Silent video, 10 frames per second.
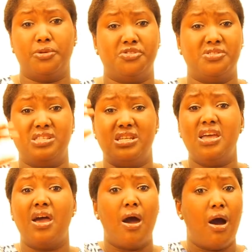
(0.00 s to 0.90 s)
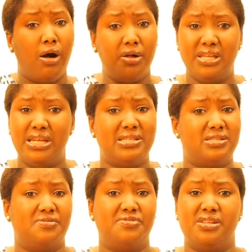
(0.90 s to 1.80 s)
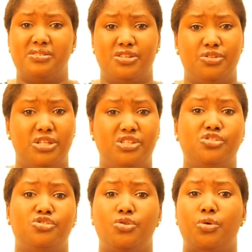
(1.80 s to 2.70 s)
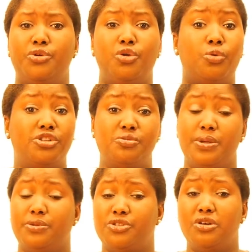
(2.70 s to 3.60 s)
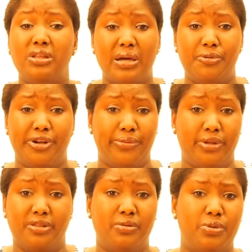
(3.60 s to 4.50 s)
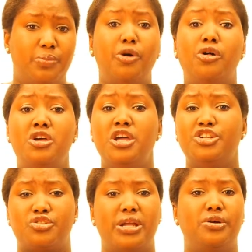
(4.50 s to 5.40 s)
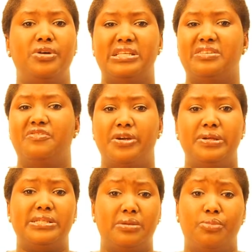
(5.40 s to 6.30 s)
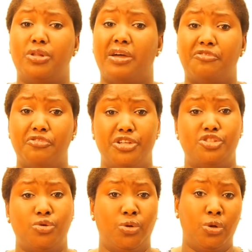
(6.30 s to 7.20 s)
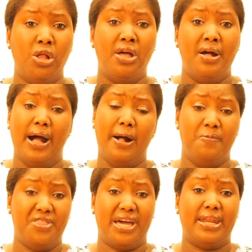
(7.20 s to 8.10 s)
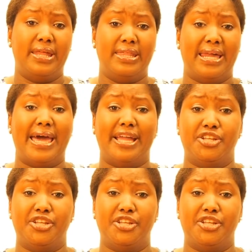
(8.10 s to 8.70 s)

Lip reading: able to see all the lists of things that you need to do, or you want to be able to collaborate with other people. Trello is a very simple and free tool that